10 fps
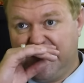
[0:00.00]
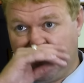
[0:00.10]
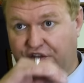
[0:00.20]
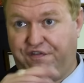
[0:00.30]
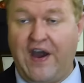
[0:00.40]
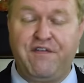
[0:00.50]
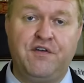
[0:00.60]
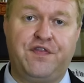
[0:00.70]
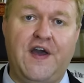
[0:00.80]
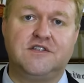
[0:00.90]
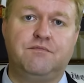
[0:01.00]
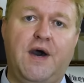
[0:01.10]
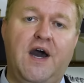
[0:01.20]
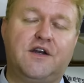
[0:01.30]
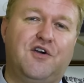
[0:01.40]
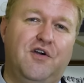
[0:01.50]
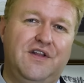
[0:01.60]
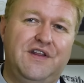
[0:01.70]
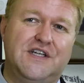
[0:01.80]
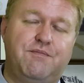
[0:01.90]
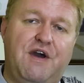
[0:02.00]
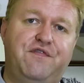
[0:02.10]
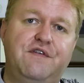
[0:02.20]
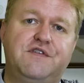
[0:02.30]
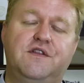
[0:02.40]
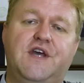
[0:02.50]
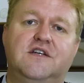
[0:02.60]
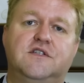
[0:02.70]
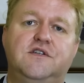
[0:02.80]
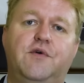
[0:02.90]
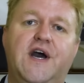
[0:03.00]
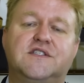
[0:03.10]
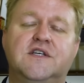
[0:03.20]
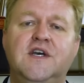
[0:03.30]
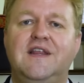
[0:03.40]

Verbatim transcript: So the 500,000 baht currently, that's about 15,000 US.